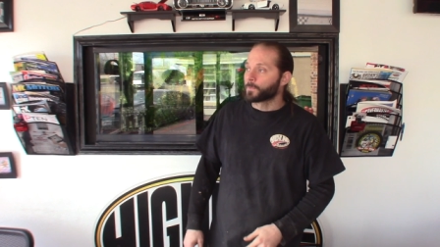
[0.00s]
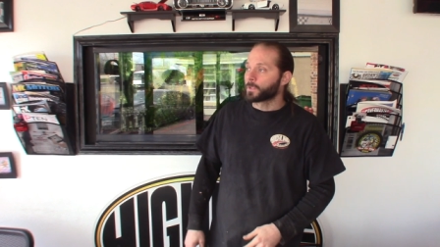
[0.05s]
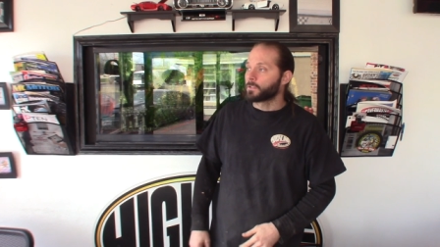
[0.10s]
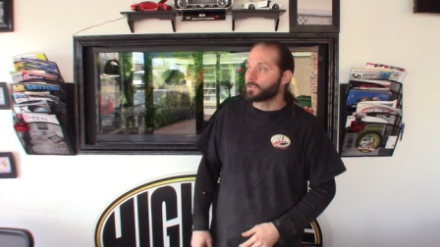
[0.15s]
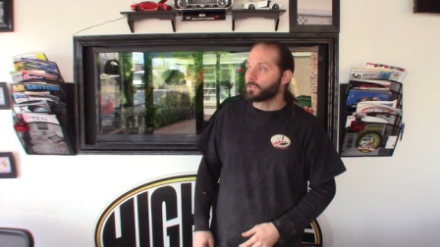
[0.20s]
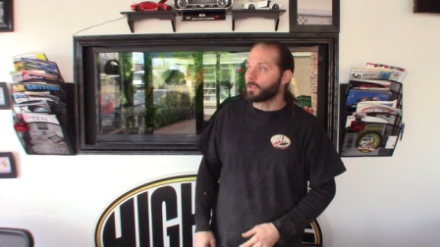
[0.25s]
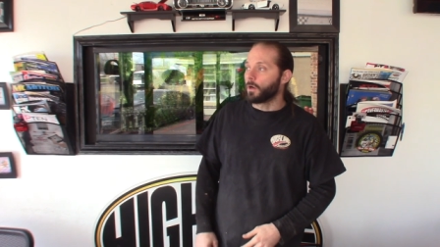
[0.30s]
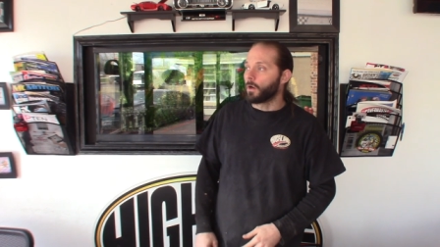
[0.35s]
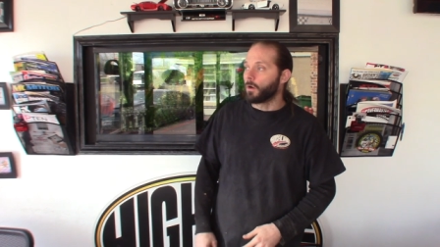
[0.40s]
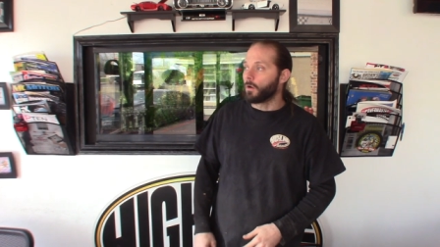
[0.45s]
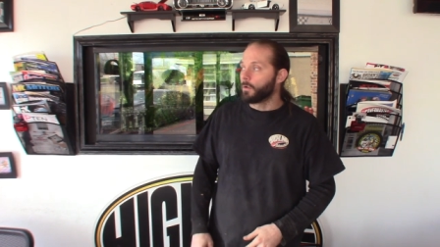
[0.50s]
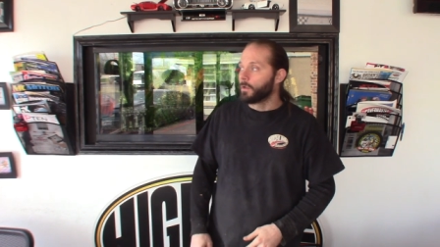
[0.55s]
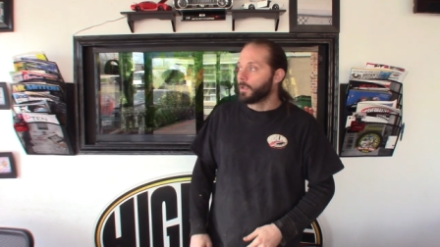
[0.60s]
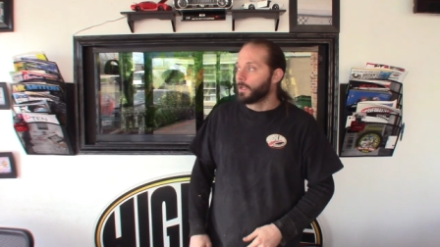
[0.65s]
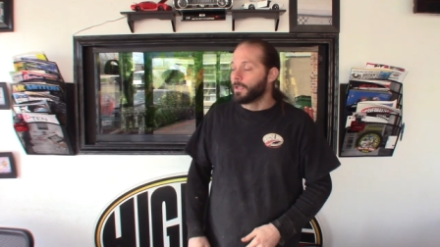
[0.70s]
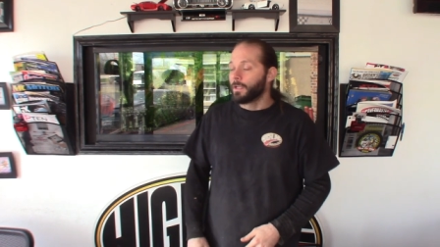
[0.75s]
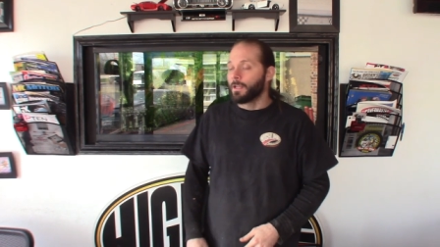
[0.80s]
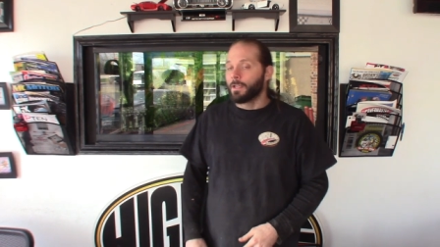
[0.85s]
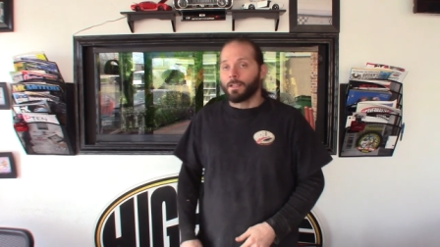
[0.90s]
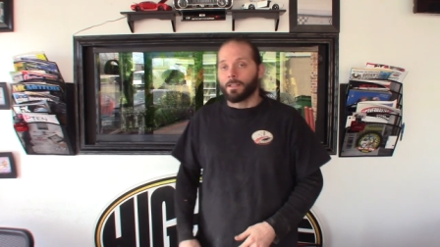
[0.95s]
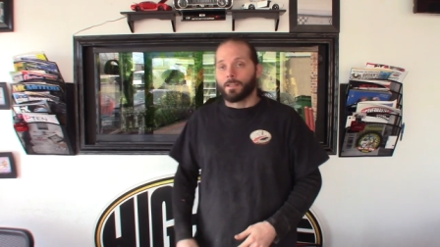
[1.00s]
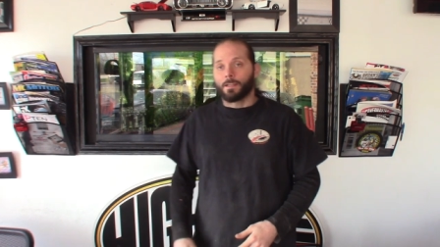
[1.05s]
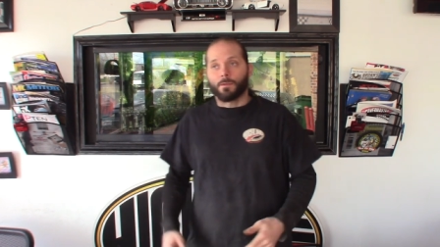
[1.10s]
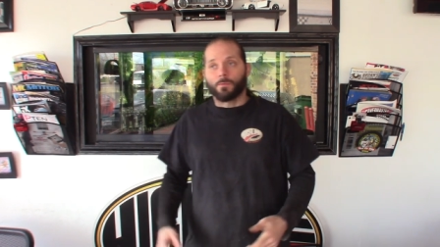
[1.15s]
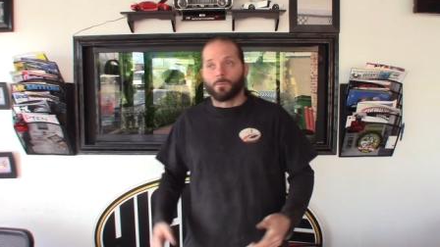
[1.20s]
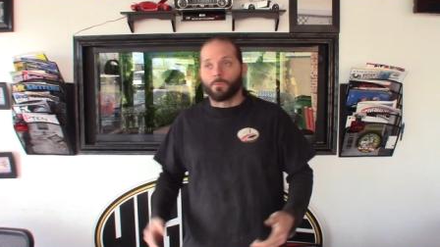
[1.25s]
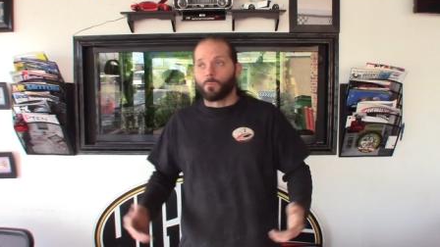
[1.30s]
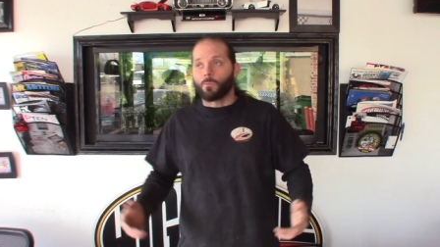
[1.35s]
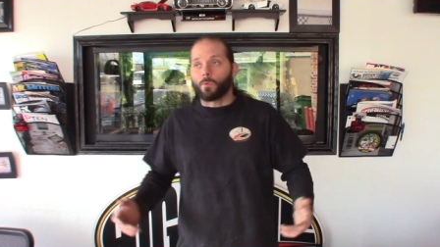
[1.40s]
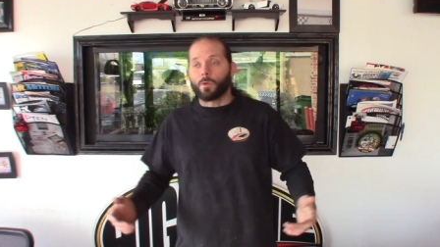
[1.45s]
So...
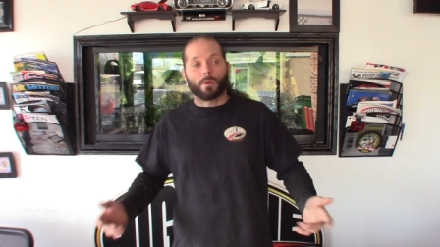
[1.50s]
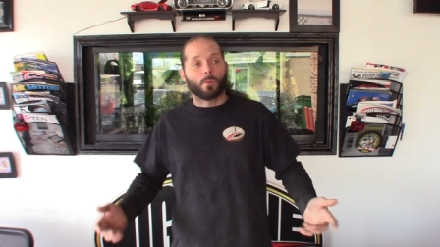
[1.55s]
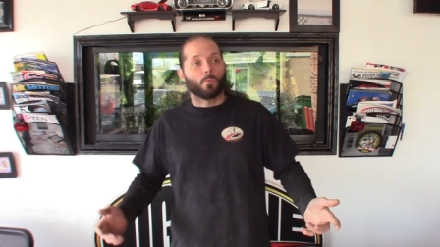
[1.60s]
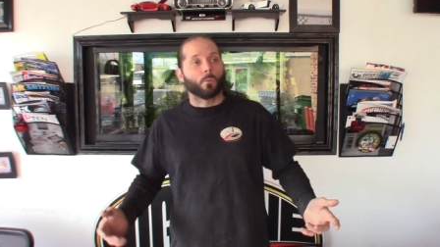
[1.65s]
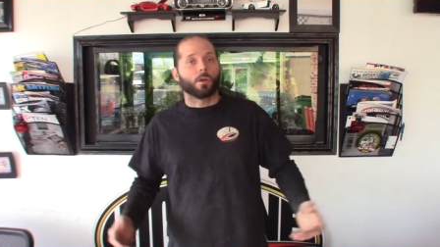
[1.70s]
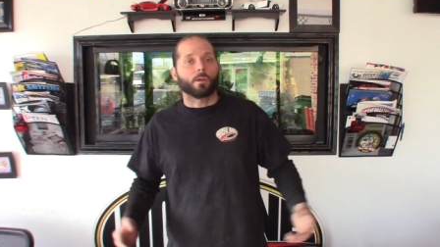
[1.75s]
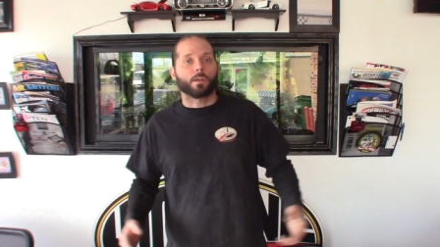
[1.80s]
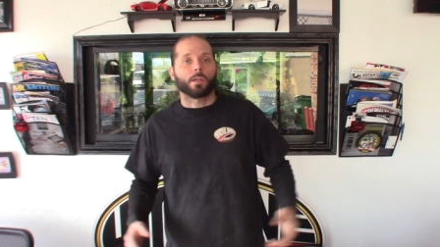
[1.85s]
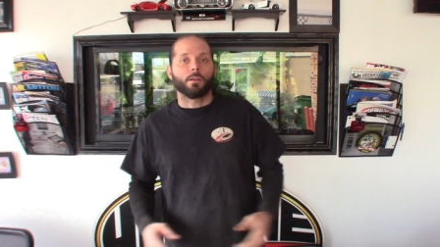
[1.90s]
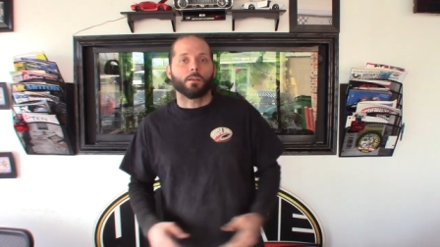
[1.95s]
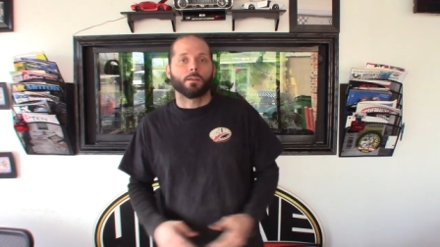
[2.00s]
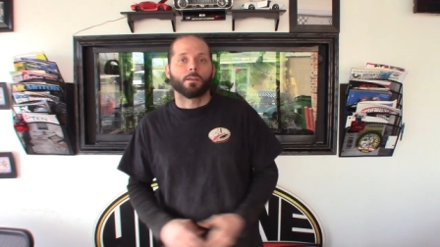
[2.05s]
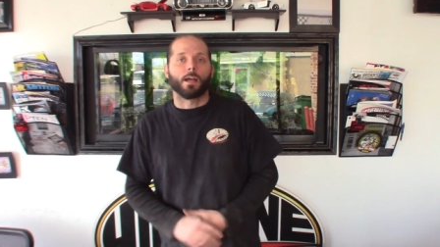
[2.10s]
We've been working,